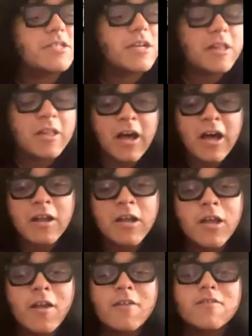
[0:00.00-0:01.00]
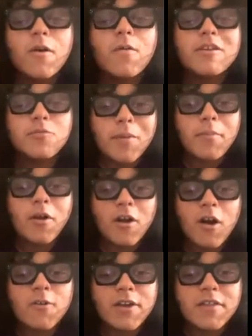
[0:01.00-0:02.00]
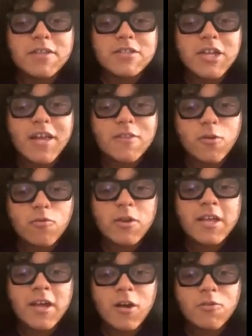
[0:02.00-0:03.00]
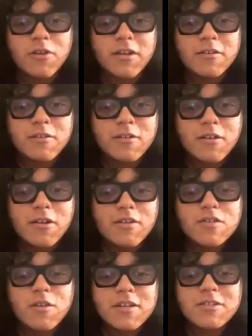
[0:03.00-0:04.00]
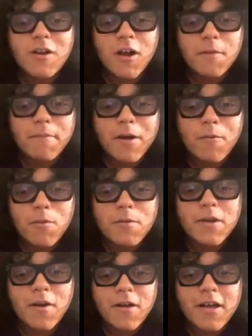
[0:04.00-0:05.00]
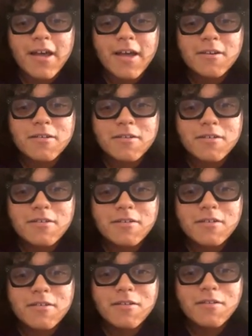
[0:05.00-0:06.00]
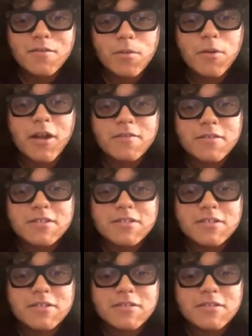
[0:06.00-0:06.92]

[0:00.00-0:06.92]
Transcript: a lot so these people are hungry in this chat they're really hungry so let's talk about what we all had for breakfast